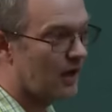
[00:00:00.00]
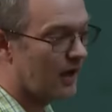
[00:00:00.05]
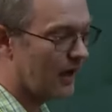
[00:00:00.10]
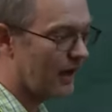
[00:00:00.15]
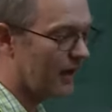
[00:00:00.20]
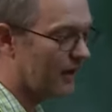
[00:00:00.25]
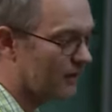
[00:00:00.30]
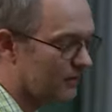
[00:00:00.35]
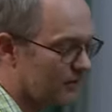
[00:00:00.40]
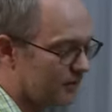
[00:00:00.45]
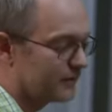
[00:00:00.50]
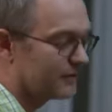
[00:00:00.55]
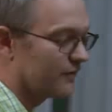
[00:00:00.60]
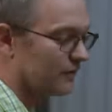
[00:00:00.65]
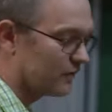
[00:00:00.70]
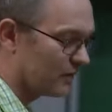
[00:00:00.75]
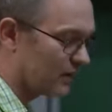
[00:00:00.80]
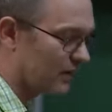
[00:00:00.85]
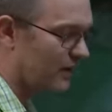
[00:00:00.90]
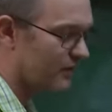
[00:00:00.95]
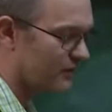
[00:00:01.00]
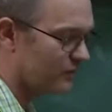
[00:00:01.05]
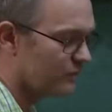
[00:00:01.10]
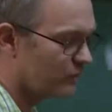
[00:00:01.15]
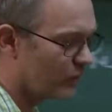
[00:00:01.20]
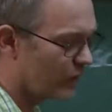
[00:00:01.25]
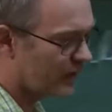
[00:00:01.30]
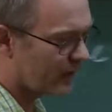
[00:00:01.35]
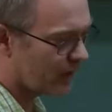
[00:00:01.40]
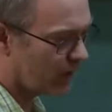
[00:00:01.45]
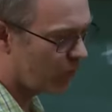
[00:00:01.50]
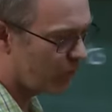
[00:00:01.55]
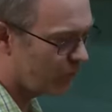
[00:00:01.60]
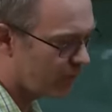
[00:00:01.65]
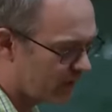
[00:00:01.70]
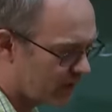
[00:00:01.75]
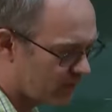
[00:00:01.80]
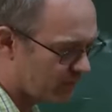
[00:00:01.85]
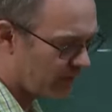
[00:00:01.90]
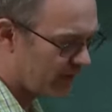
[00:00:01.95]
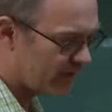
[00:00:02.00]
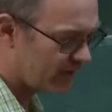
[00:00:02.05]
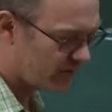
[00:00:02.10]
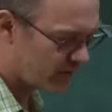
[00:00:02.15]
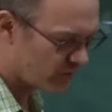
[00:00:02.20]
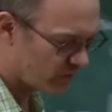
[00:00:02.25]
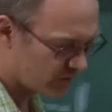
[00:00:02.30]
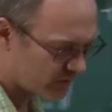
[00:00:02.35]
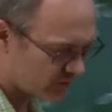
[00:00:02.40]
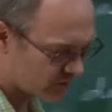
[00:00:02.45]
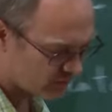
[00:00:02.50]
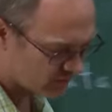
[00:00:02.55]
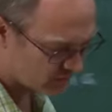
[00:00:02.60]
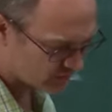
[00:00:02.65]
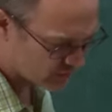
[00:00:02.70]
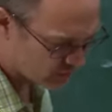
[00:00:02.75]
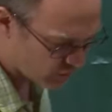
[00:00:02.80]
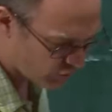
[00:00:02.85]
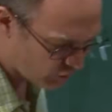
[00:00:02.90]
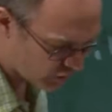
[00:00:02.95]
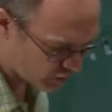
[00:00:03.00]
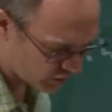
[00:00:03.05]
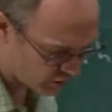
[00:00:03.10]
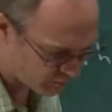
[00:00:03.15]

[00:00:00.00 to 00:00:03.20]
And as Monica hopefully explained to you, it's long and